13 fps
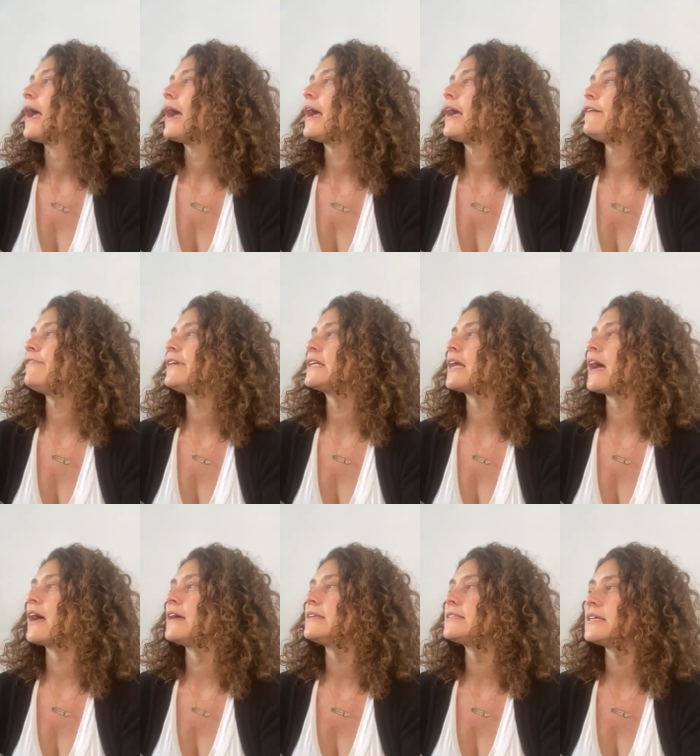If it
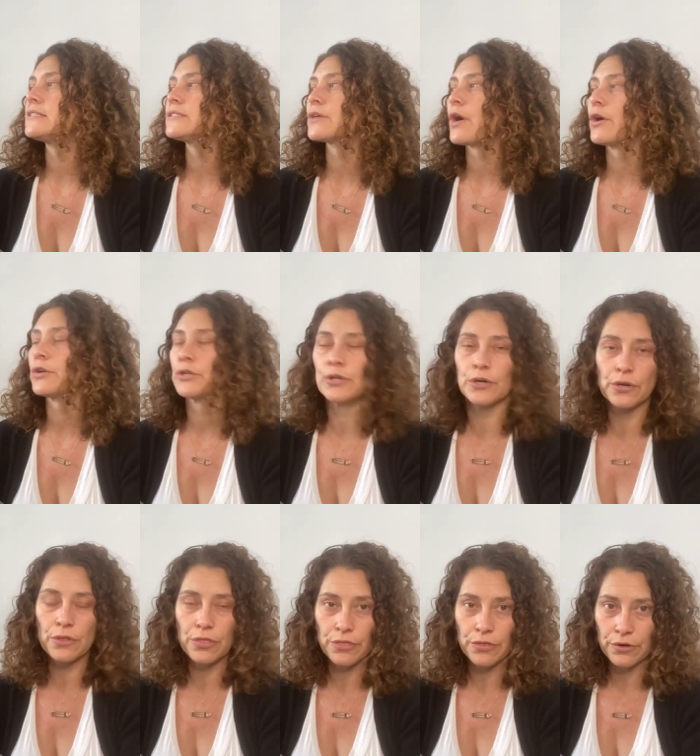sits on your
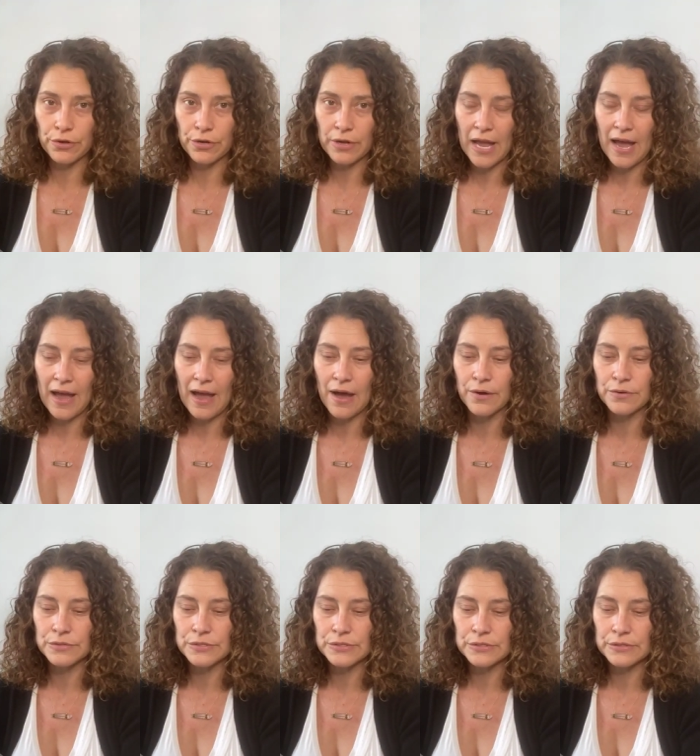third
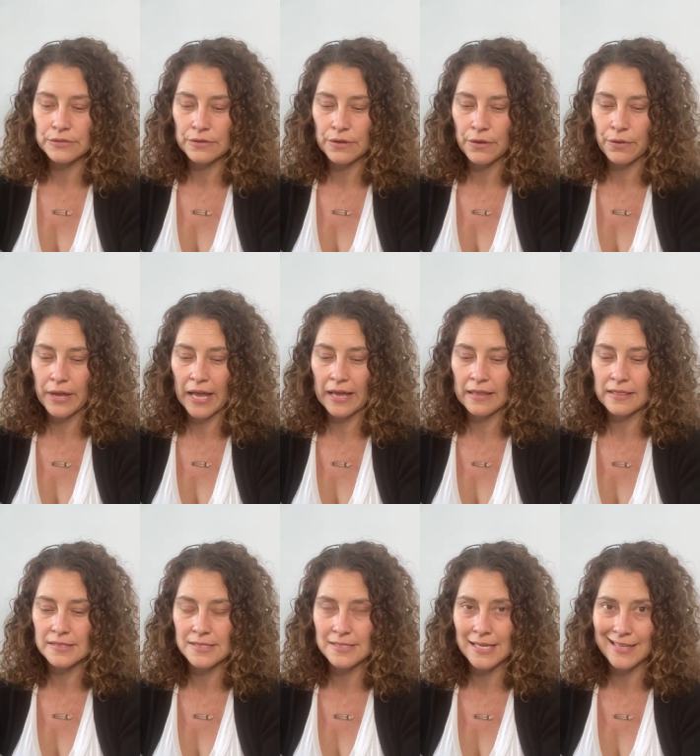house, okay, this
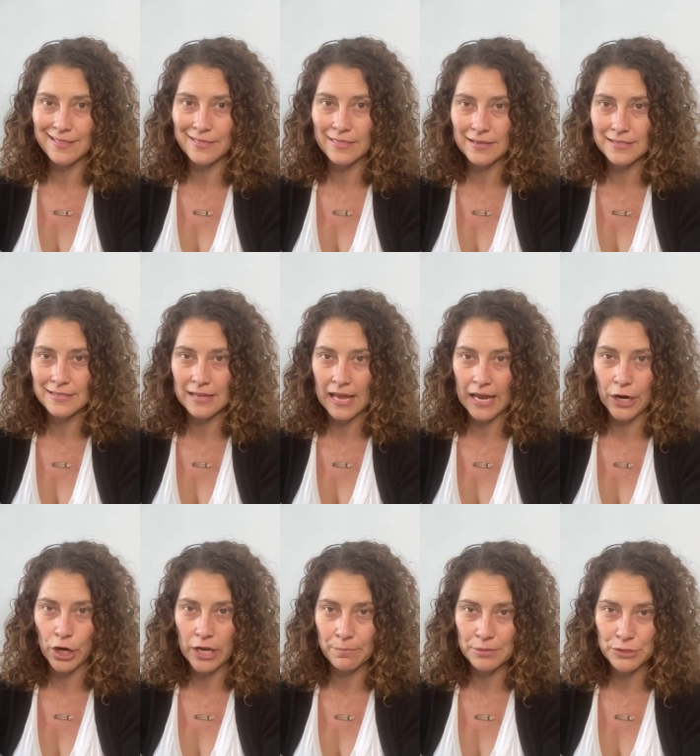is like the
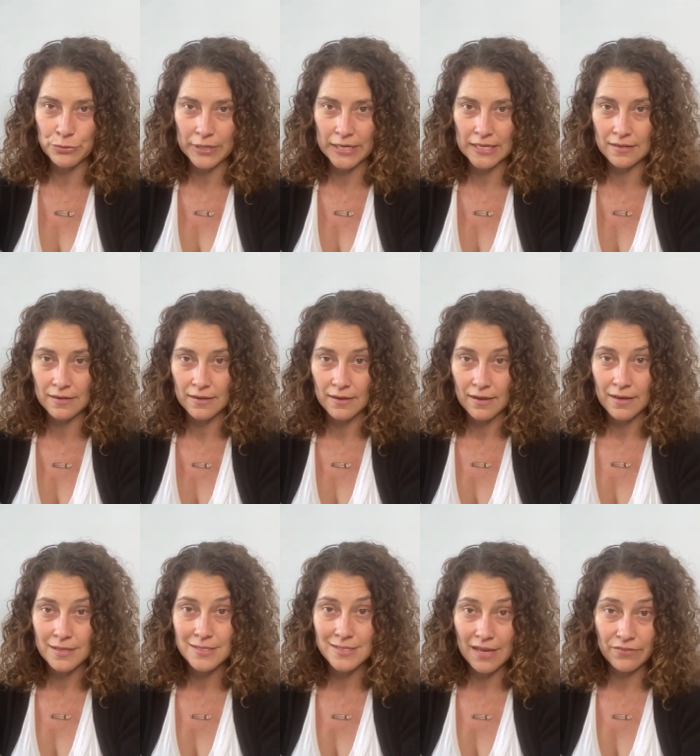area between
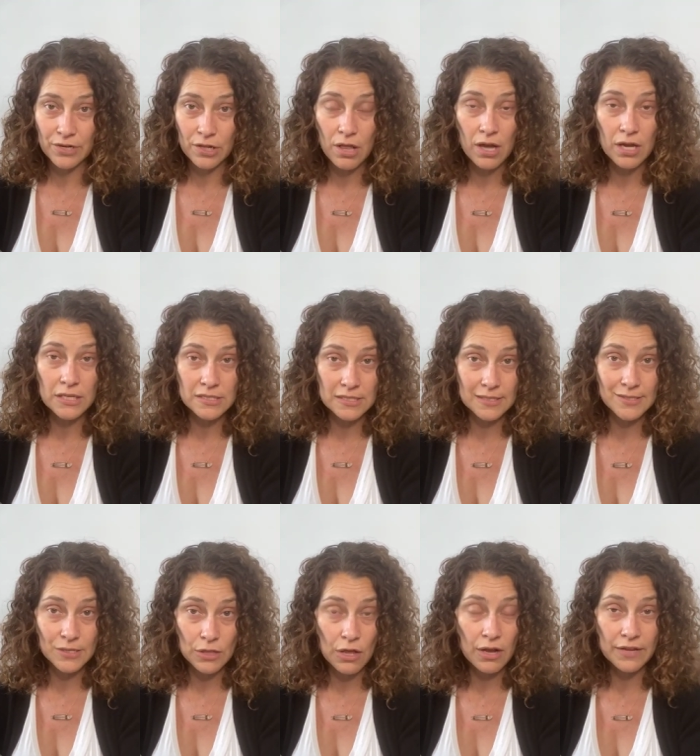7 o'clock and 6
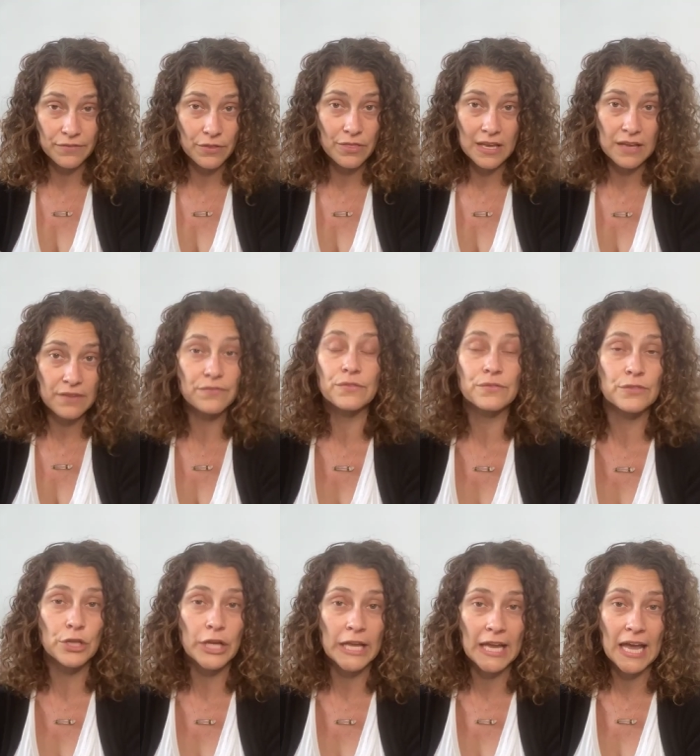o'clock, if you think of
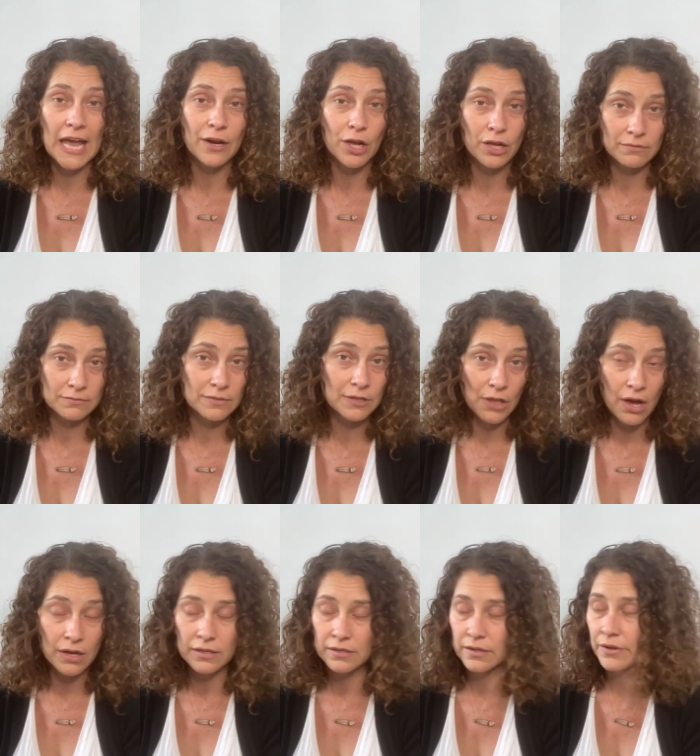looking at a clock,
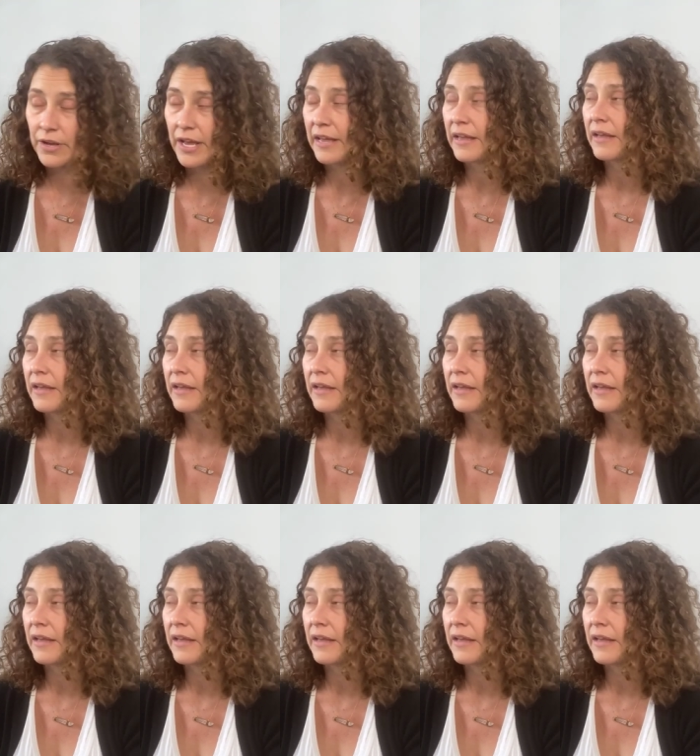okay,